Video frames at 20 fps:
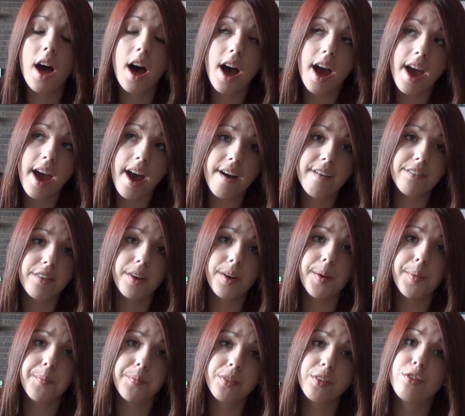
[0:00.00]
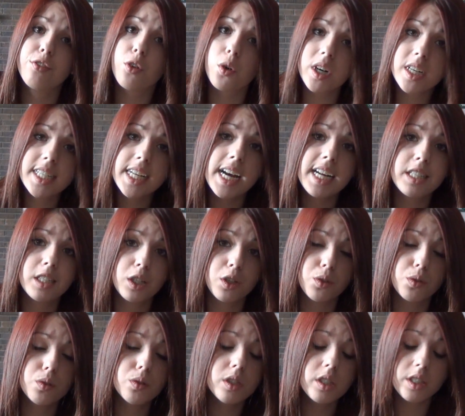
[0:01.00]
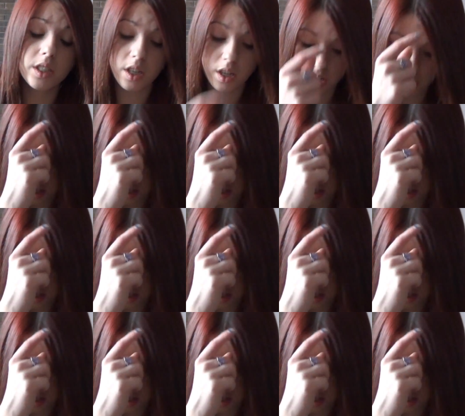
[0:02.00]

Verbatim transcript: I have um, four tattoos,